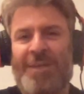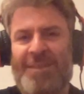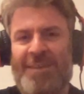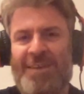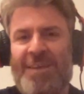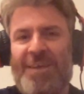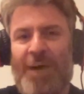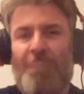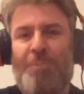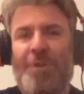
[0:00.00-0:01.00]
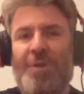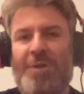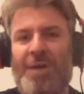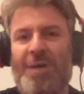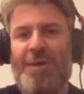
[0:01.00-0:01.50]
I think I put
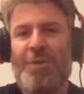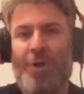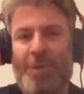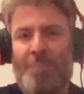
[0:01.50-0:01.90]
Claudia